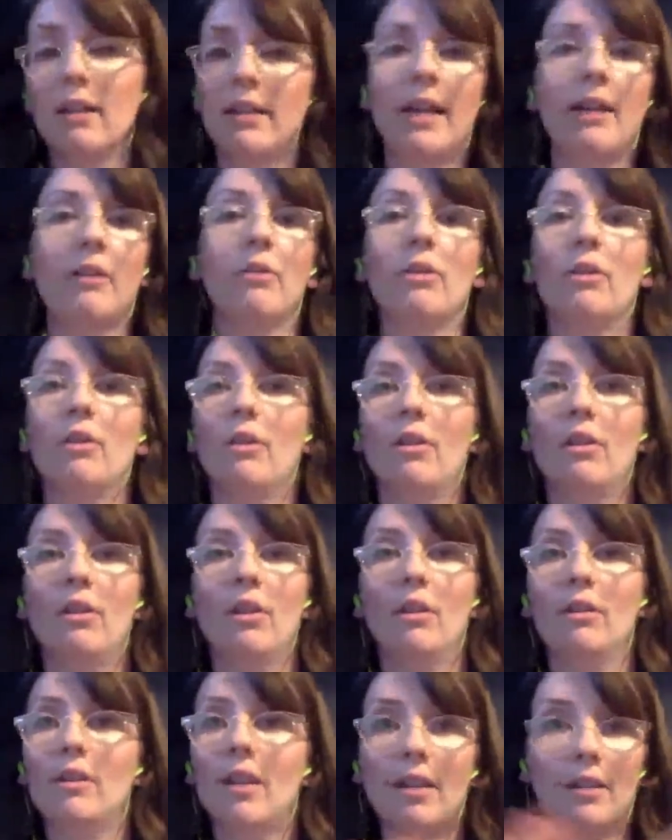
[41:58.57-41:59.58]
Now,
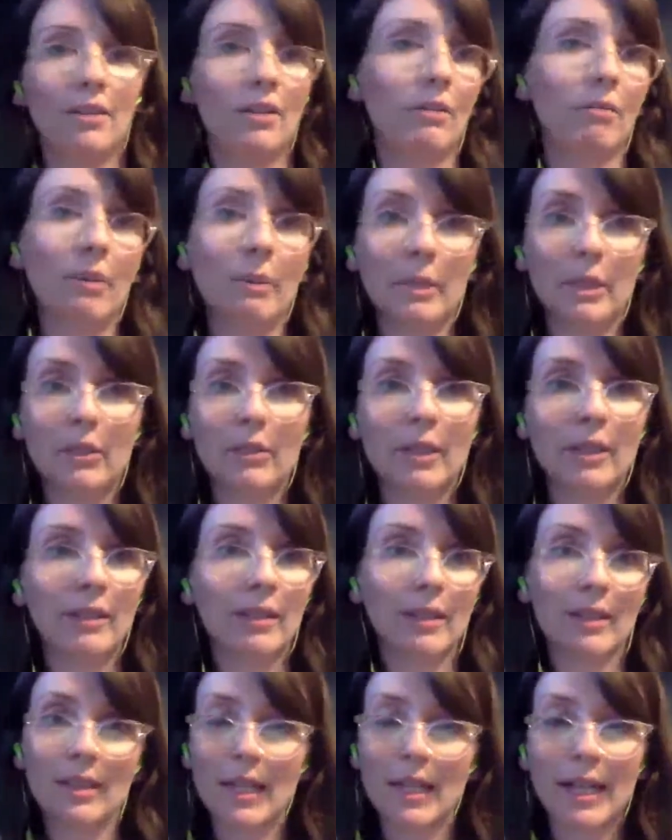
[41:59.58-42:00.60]
tons of women go out
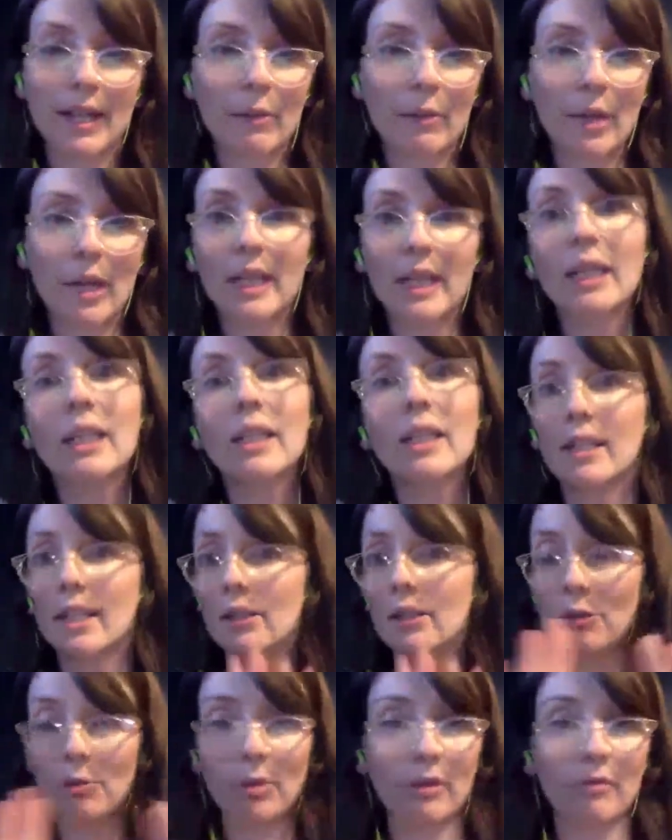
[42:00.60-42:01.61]
there and DIY it, and
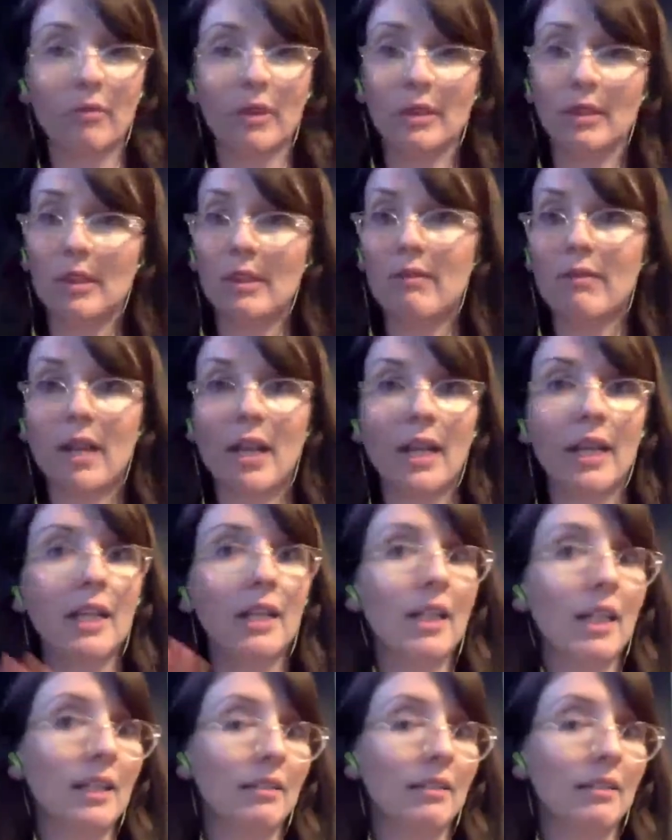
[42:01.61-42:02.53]
they do perfectly fine,